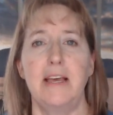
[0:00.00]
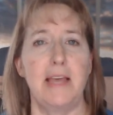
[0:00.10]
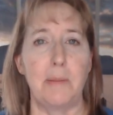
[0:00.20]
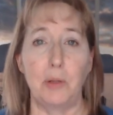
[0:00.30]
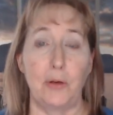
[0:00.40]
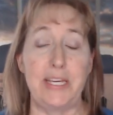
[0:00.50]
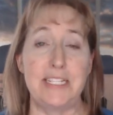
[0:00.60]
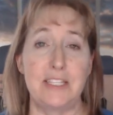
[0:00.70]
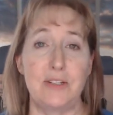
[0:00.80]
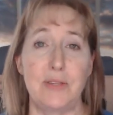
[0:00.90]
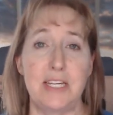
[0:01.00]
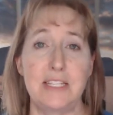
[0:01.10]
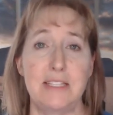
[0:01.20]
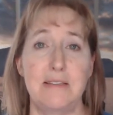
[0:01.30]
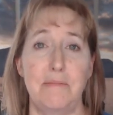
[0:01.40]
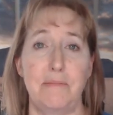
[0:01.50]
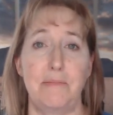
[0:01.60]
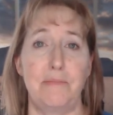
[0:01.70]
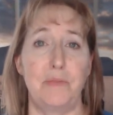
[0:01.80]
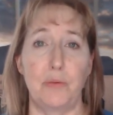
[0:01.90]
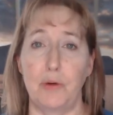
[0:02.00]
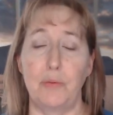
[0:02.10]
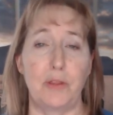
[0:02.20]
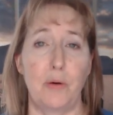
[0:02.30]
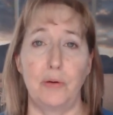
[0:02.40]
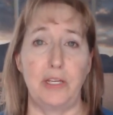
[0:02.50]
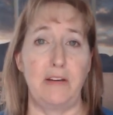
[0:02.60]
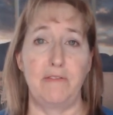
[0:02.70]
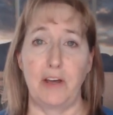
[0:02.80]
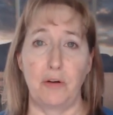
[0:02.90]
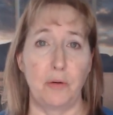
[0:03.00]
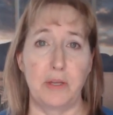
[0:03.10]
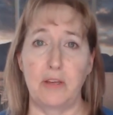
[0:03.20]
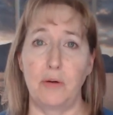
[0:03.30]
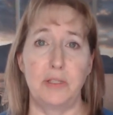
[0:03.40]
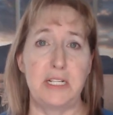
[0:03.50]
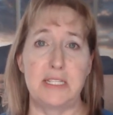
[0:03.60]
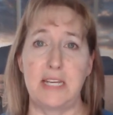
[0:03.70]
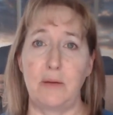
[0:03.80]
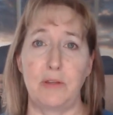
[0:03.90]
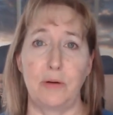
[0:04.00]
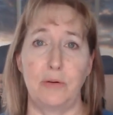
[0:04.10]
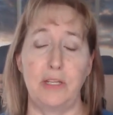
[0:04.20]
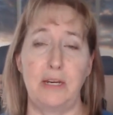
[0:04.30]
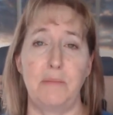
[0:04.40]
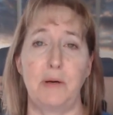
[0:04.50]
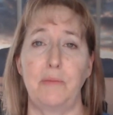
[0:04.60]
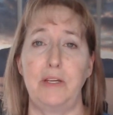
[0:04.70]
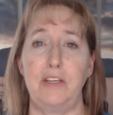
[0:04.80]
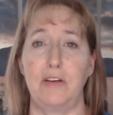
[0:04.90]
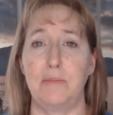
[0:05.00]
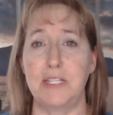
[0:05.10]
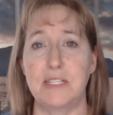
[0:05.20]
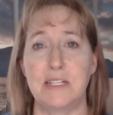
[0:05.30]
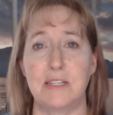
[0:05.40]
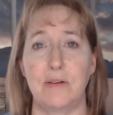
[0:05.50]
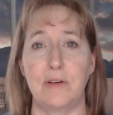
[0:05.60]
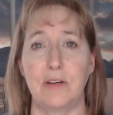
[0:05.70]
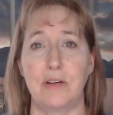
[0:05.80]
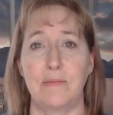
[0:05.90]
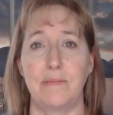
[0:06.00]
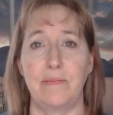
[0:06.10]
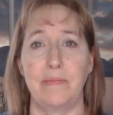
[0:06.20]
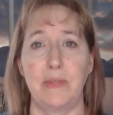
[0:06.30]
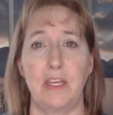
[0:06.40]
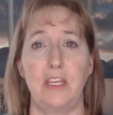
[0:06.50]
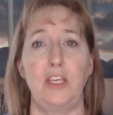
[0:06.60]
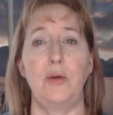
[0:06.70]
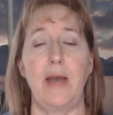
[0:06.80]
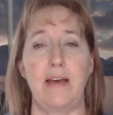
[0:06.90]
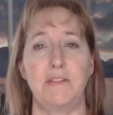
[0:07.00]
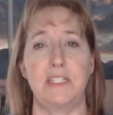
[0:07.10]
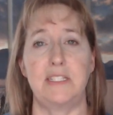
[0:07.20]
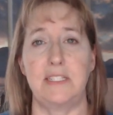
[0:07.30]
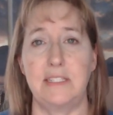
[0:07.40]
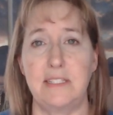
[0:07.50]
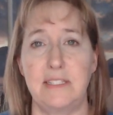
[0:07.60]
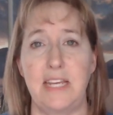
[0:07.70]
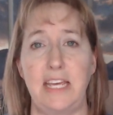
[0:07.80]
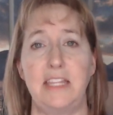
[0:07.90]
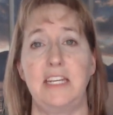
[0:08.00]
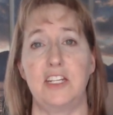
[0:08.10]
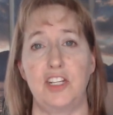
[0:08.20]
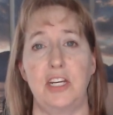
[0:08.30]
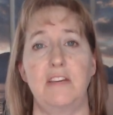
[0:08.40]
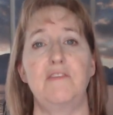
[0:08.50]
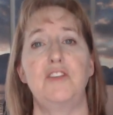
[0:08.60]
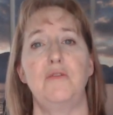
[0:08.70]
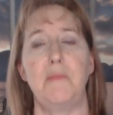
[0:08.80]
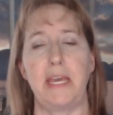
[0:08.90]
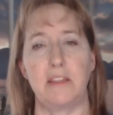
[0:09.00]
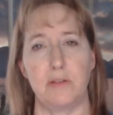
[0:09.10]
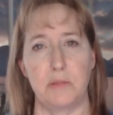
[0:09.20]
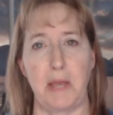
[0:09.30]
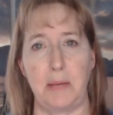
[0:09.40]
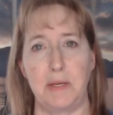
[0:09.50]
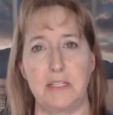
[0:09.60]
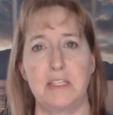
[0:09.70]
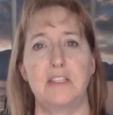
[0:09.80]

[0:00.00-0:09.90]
Employees do this through withholding, federal withholding, state withholding. But when you're a business owner, you have to take the initiative to make those payments.